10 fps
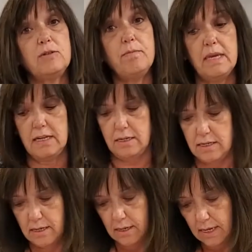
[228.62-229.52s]
mint.
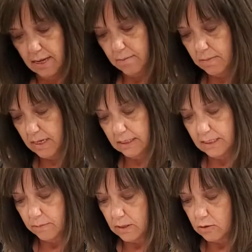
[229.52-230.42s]
Again, mint is
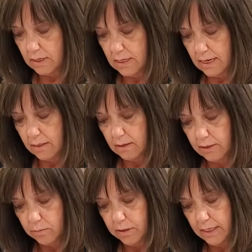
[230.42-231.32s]
something you can get, the
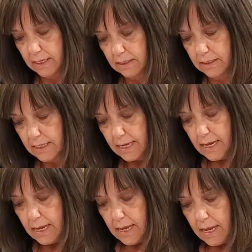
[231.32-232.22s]
little plants,
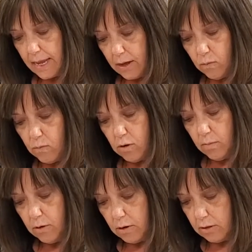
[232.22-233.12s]
at
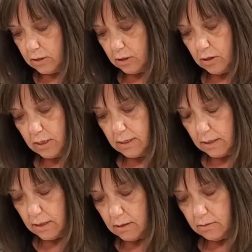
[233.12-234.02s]
Walmart, Target,
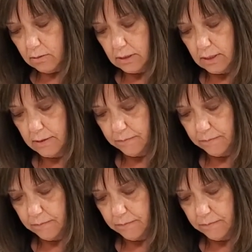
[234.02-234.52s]
Lowe's.